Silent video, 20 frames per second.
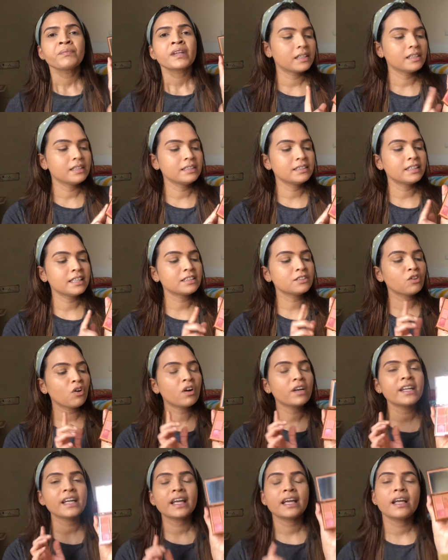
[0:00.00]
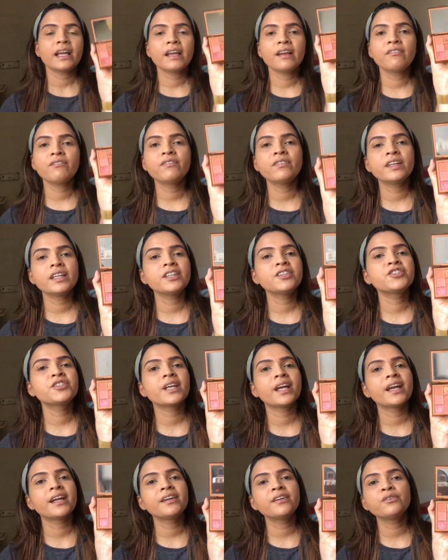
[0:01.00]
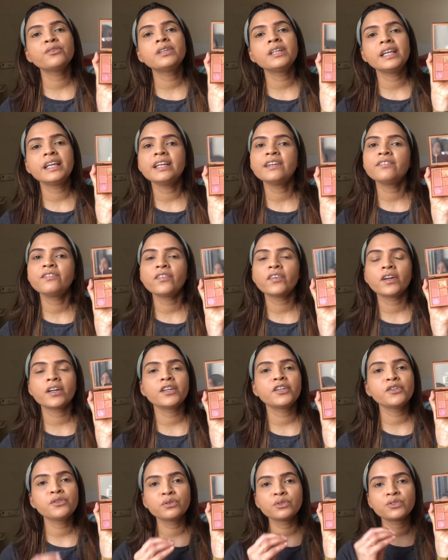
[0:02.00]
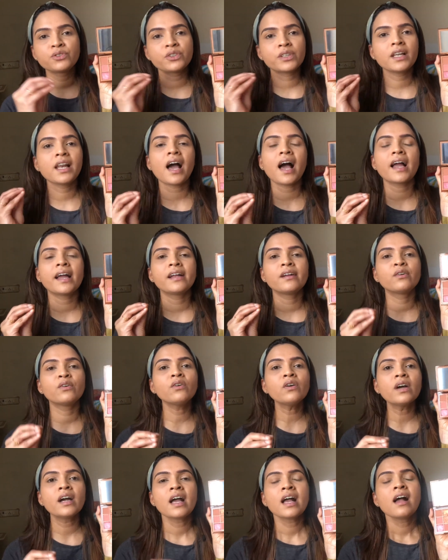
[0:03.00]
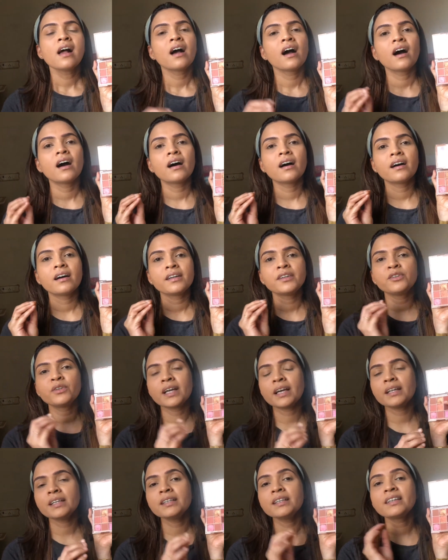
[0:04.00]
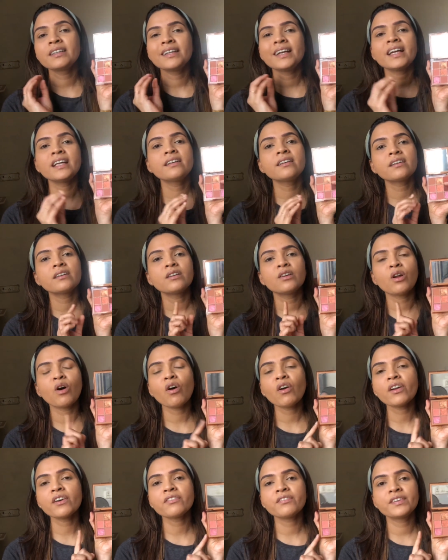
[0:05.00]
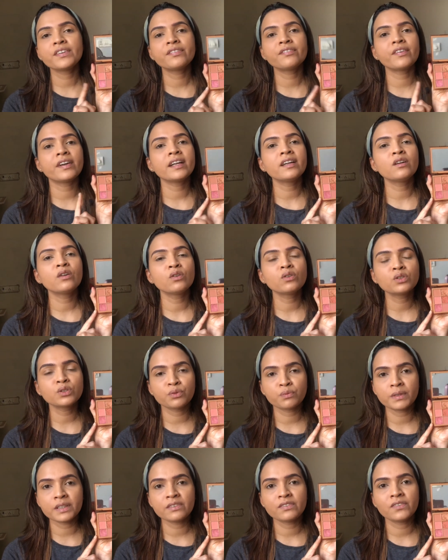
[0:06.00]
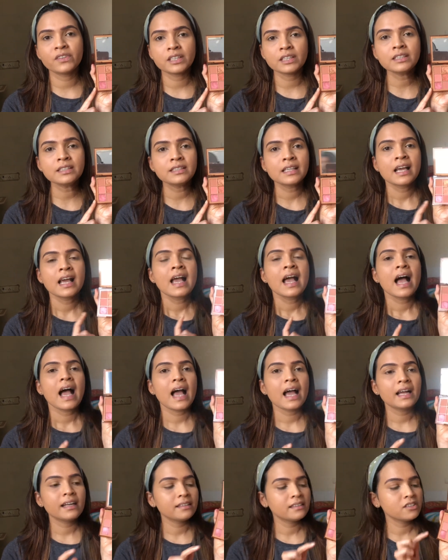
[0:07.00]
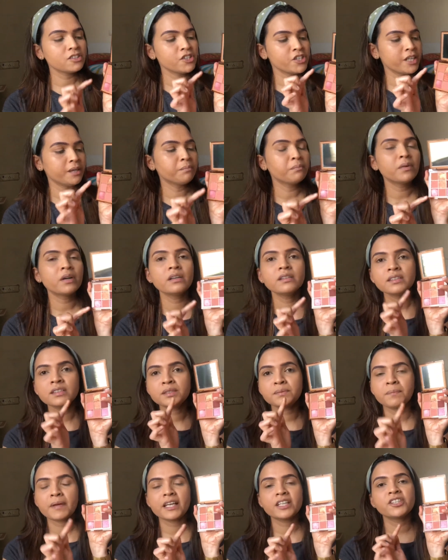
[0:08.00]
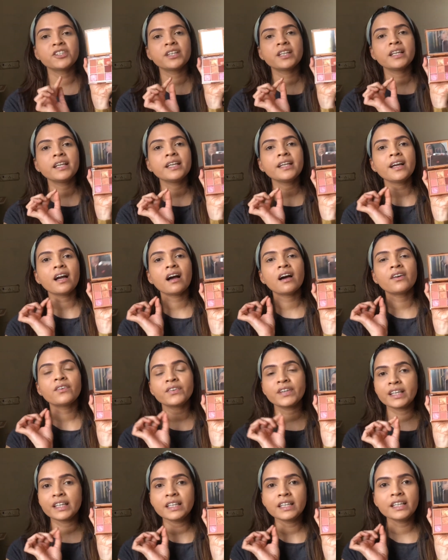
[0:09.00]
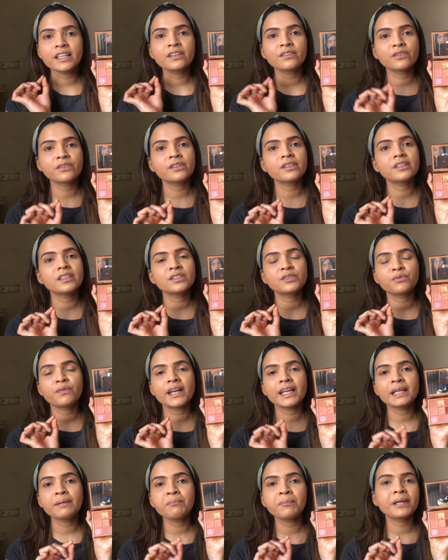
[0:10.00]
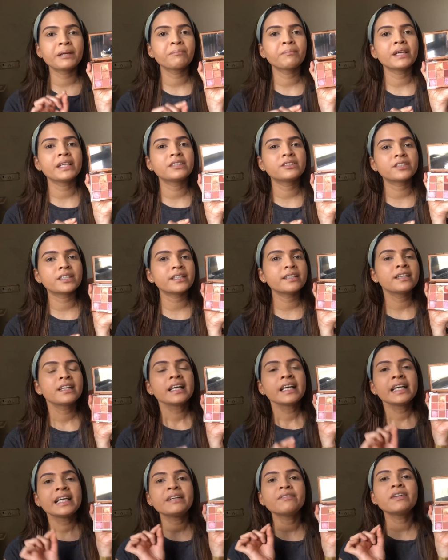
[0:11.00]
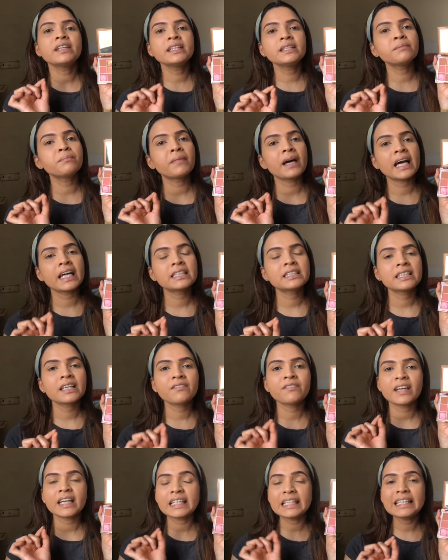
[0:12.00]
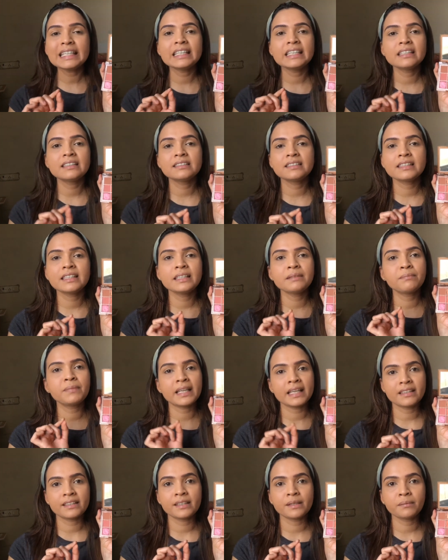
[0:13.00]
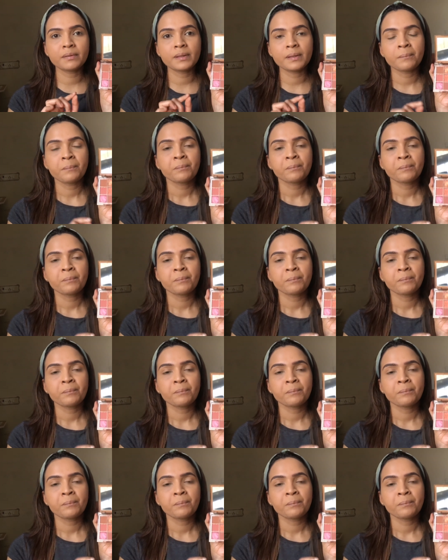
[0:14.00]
This has got every shade you need for a neutral eye look uh, you can create a lot of different looks with this and the shimmers especially are really good it's very pigmented even the mattes are very easily blendable